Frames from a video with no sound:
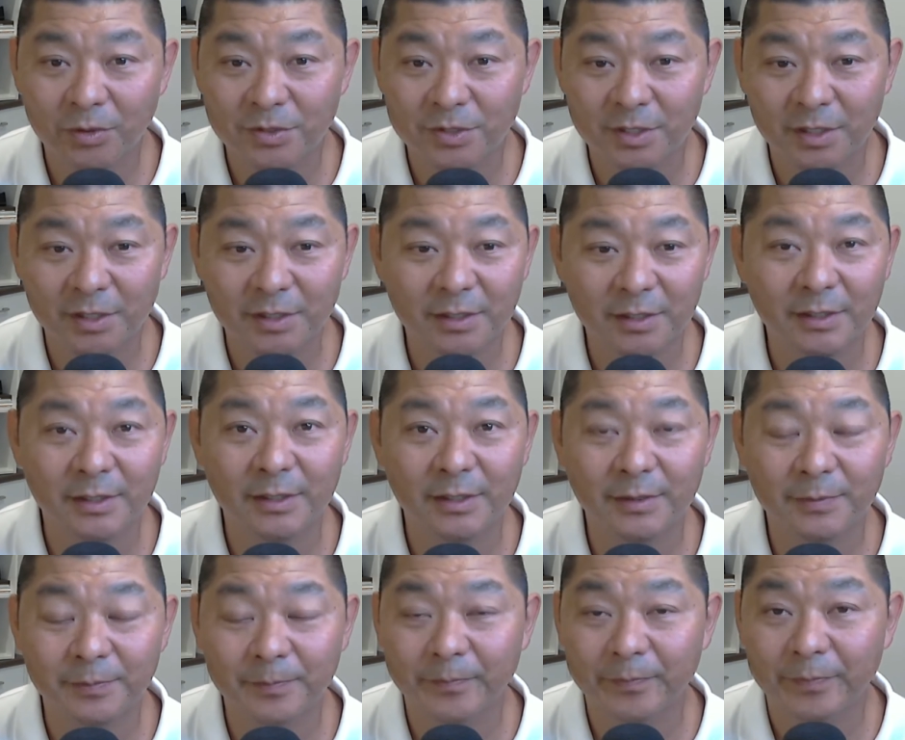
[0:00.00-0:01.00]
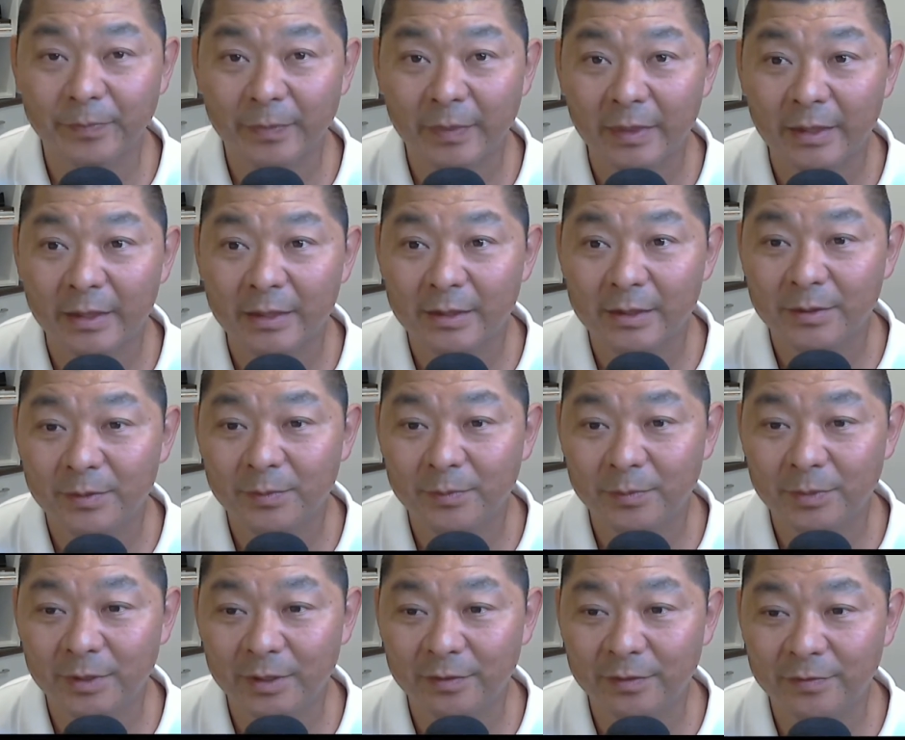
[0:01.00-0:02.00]
certainly
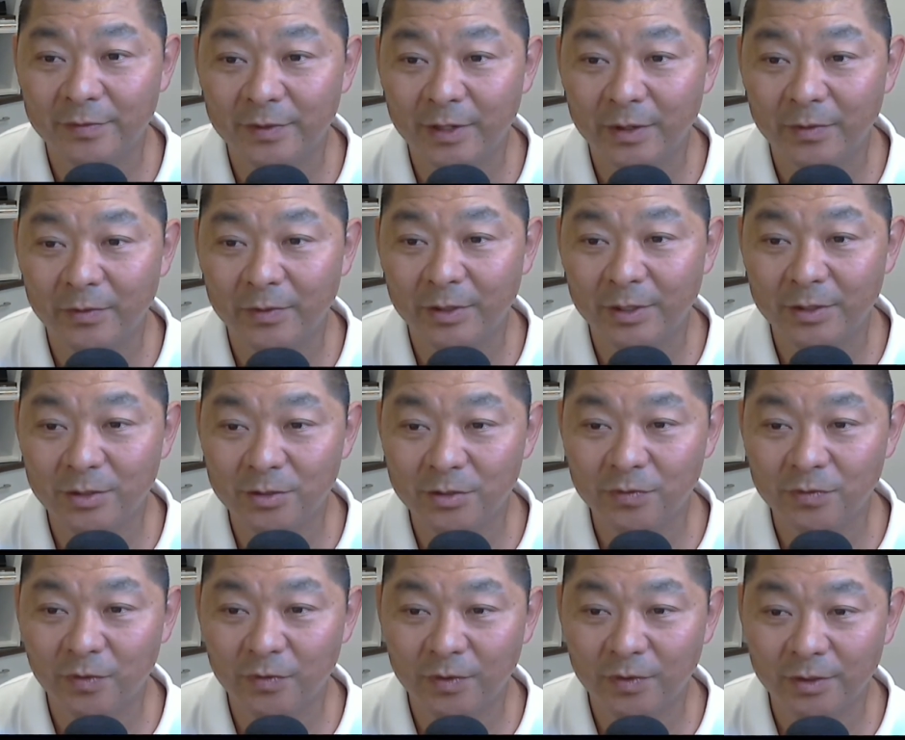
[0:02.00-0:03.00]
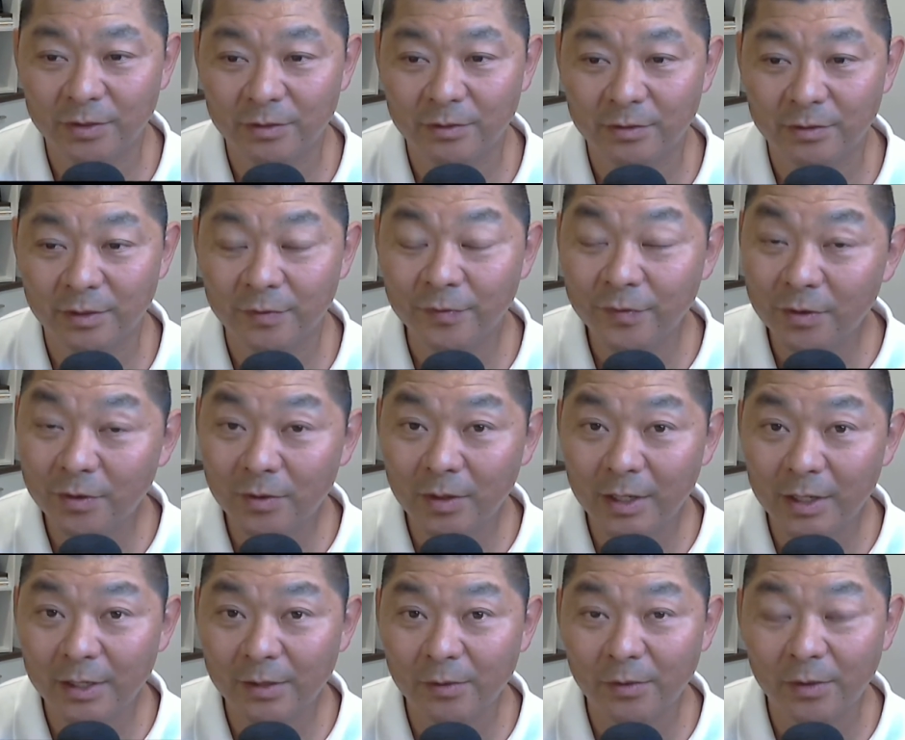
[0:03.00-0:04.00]
be very useful for you. If you
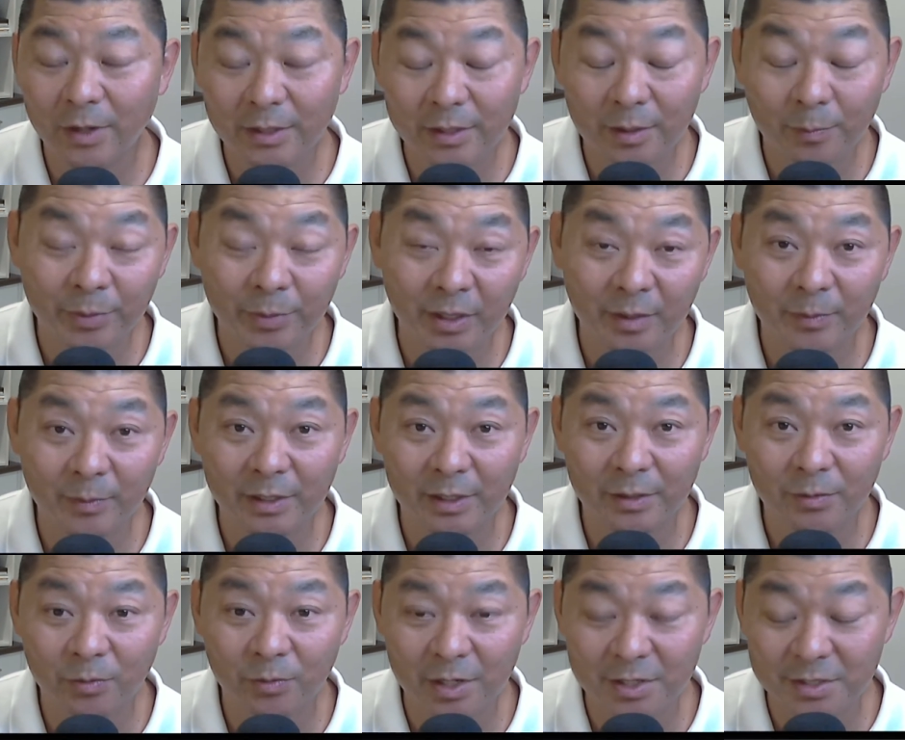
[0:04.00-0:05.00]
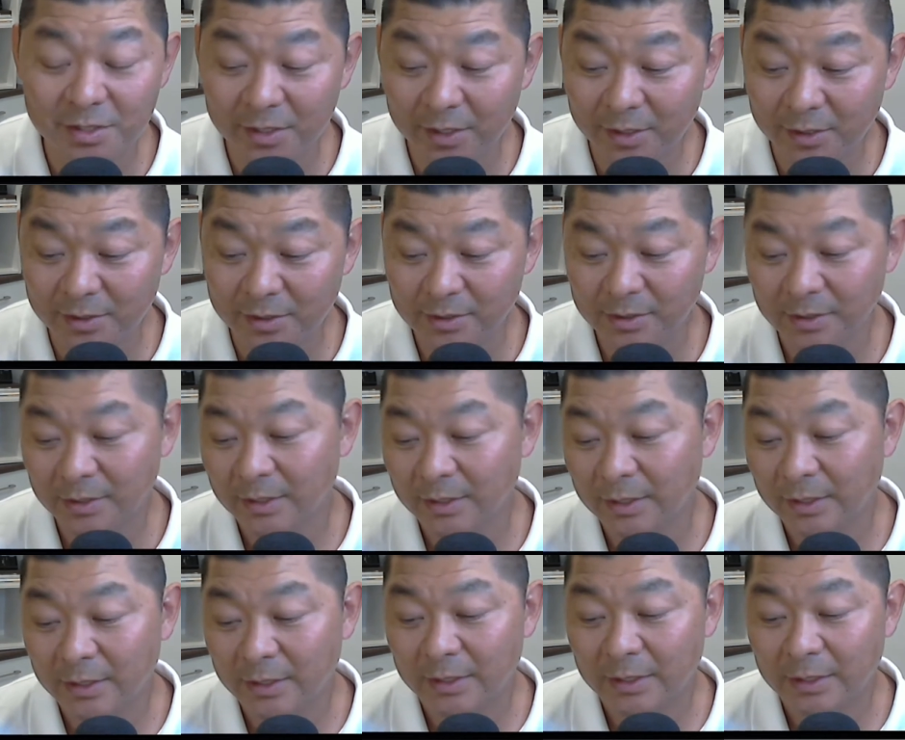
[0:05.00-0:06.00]
are already a permanent resident,
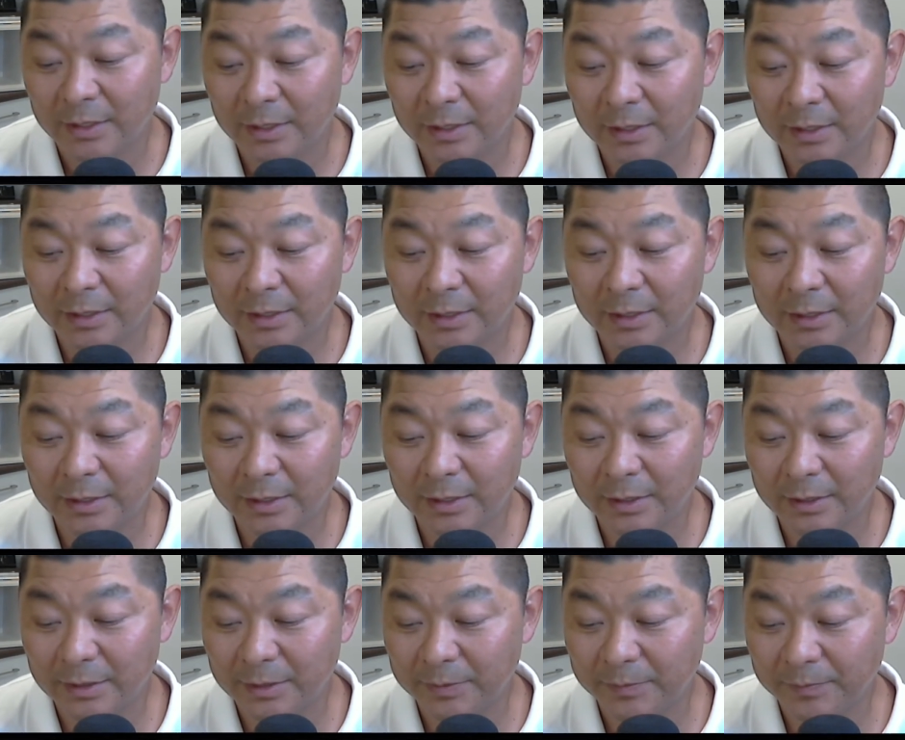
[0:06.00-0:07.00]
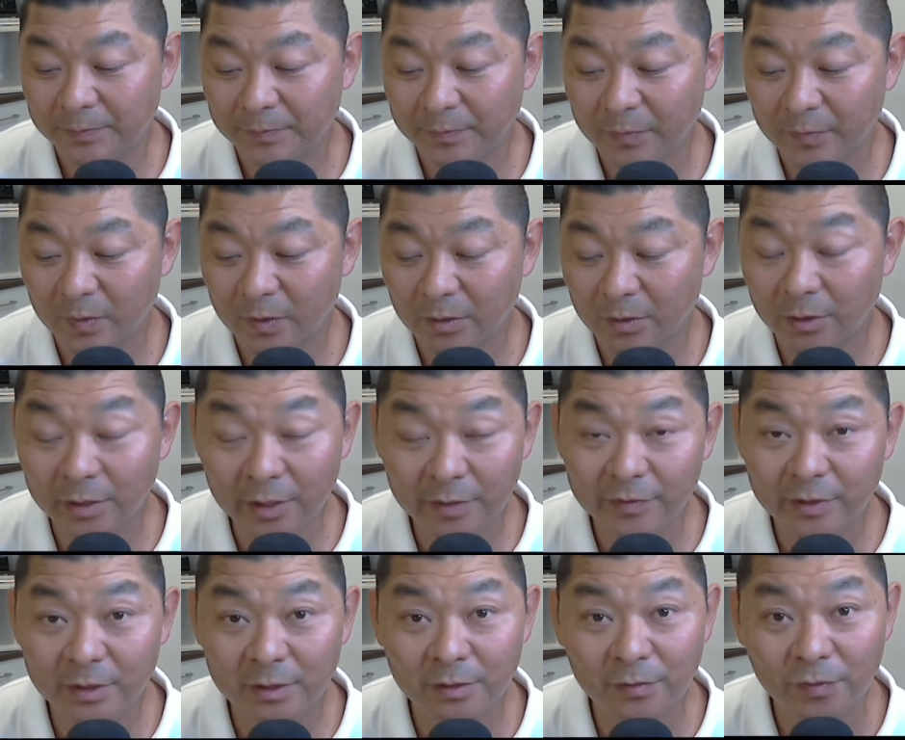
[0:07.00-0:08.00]
or
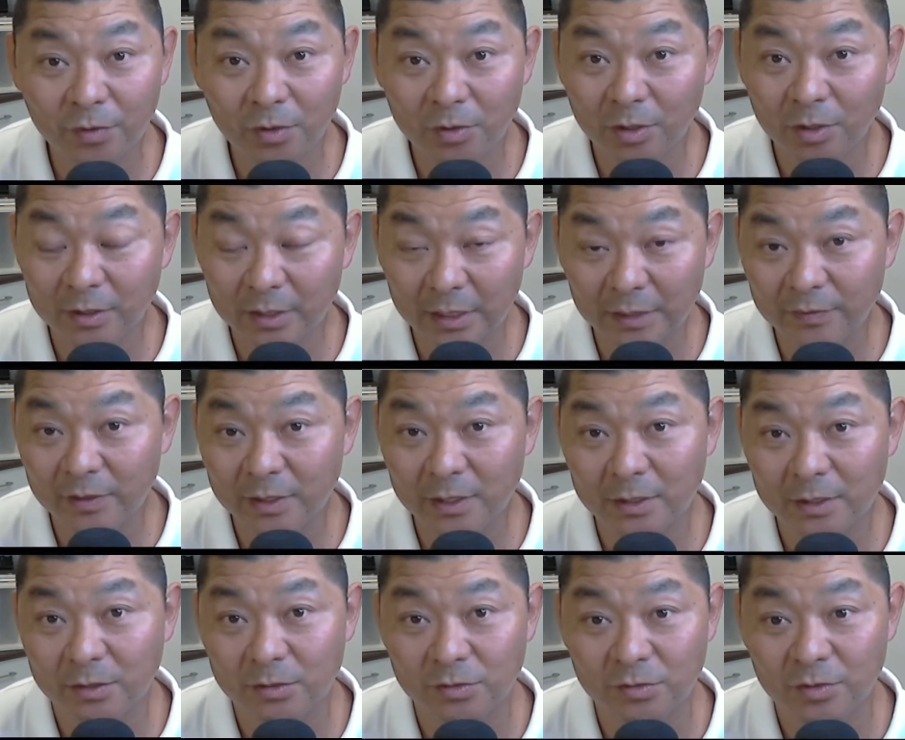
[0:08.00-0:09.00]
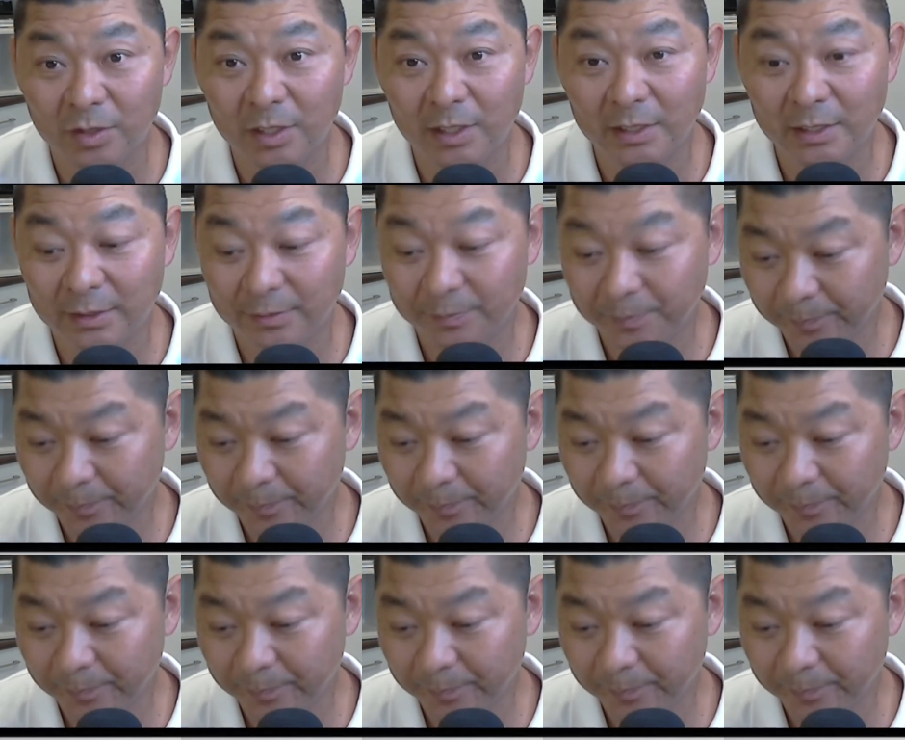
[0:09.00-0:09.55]
even if you're not even in Australia,